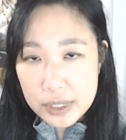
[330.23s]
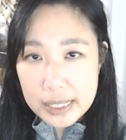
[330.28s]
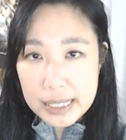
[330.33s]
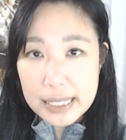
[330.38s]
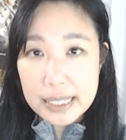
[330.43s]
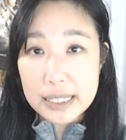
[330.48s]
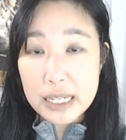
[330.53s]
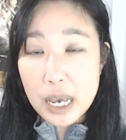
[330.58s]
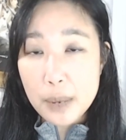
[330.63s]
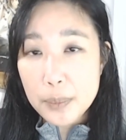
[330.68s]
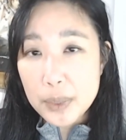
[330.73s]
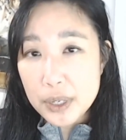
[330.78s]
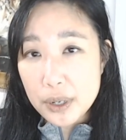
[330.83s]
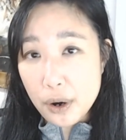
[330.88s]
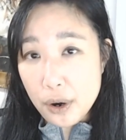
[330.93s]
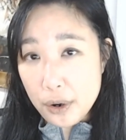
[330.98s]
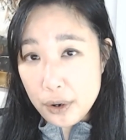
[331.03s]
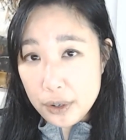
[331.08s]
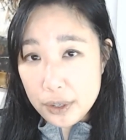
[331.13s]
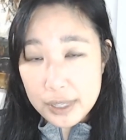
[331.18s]
the
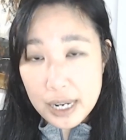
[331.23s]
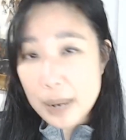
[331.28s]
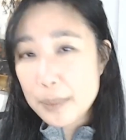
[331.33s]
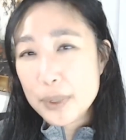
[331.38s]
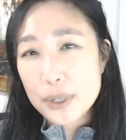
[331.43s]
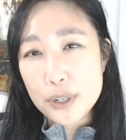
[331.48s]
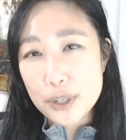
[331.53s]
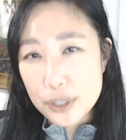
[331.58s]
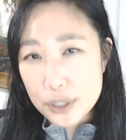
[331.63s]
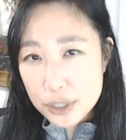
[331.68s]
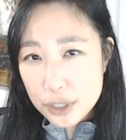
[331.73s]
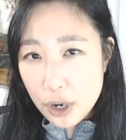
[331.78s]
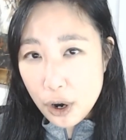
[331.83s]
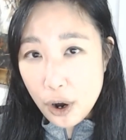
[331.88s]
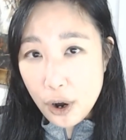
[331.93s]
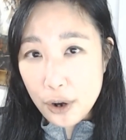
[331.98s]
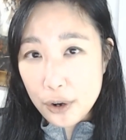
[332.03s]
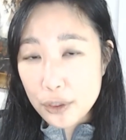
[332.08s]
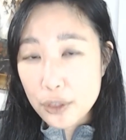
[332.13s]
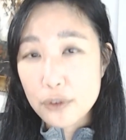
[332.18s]
Demiurge
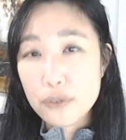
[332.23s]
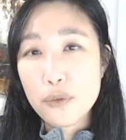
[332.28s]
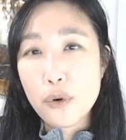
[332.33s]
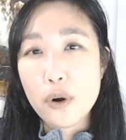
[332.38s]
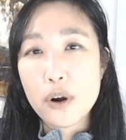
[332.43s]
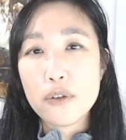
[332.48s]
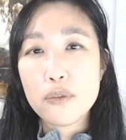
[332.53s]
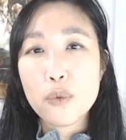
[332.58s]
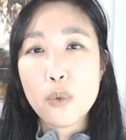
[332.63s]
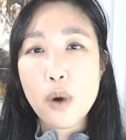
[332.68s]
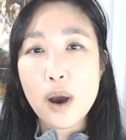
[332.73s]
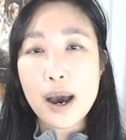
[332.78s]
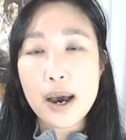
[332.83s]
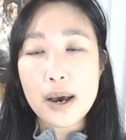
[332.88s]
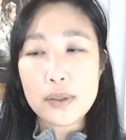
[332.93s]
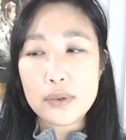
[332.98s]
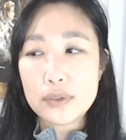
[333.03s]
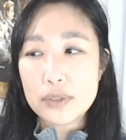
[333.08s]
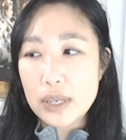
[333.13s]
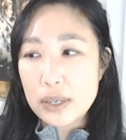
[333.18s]
card, the Four of
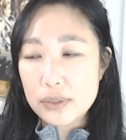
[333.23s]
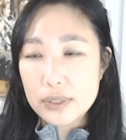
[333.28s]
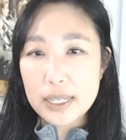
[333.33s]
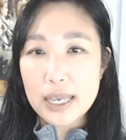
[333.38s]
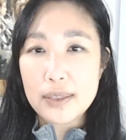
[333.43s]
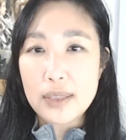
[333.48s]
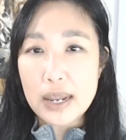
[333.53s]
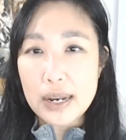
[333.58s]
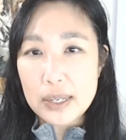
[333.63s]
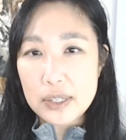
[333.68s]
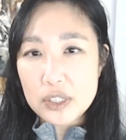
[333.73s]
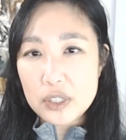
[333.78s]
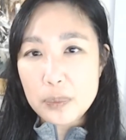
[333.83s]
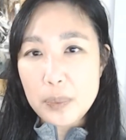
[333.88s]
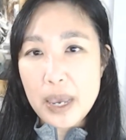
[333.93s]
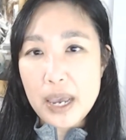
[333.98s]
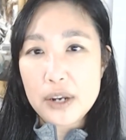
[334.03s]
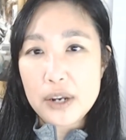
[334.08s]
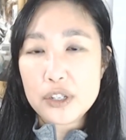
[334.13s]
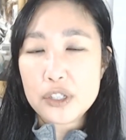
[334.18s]
Wands, as again that
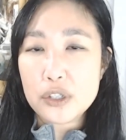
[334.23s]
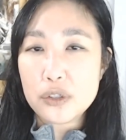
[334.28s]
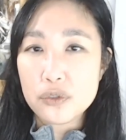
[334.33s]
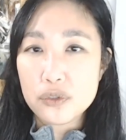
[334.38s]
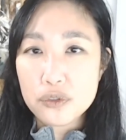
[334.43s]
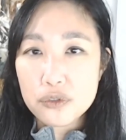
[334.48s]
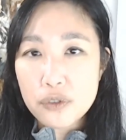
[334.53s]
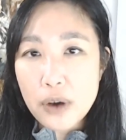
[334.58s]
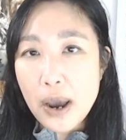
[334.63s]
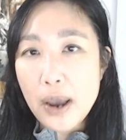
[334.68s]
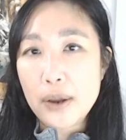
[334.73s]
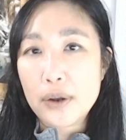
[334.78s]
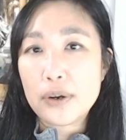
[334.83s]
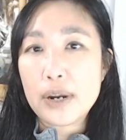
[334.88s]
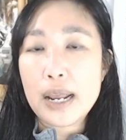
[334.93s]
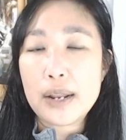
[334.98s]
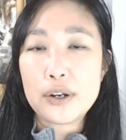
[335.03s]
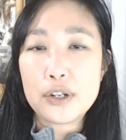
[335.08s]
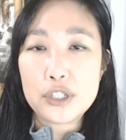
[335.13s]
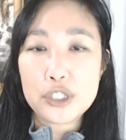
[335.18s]
expansion fire
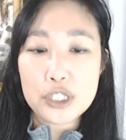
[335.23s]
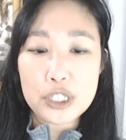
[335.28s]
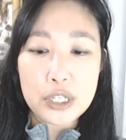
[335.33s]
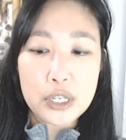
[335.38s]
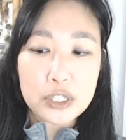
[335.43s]
energy.